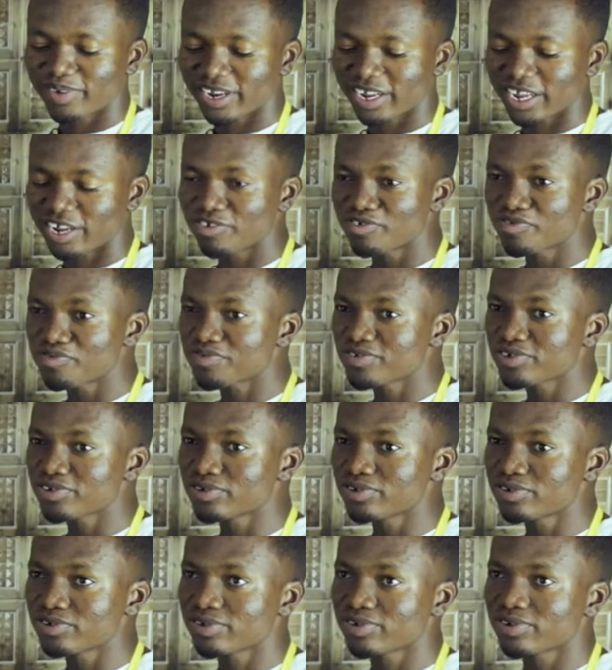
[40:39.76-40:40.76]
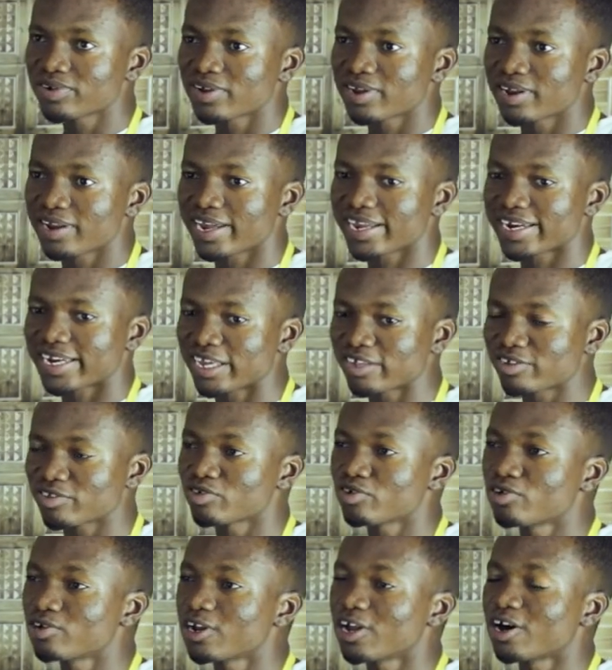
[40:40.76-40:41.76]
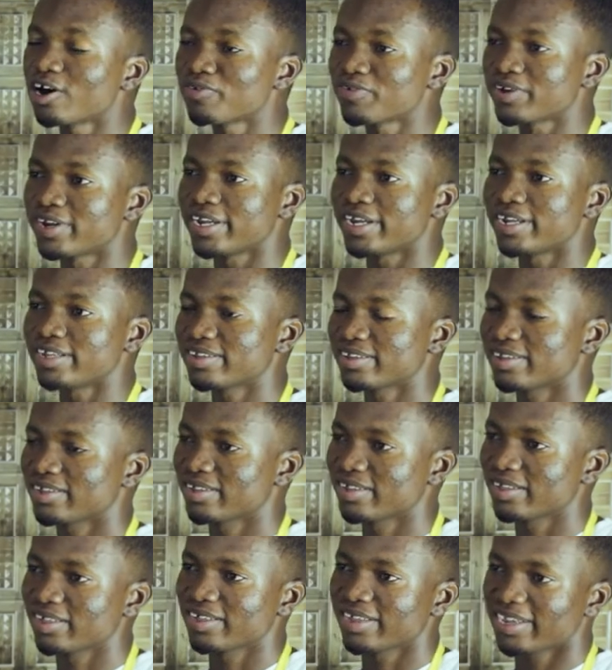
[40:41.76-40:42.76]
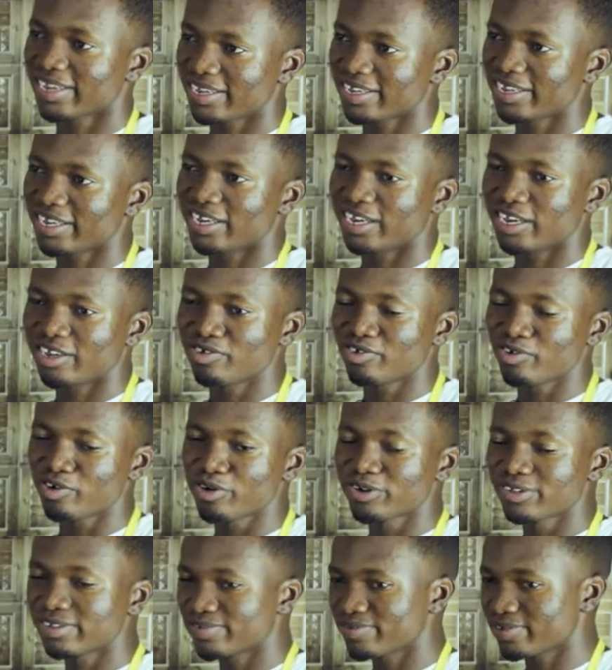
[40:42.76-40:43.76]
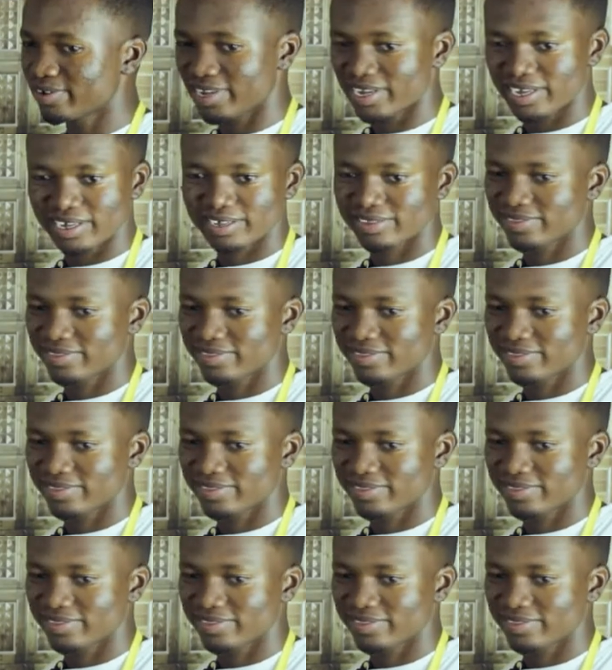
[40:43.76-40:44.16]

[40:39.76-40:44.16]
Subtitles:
But then you feel like there's no love in it. Yeah, you always feel like,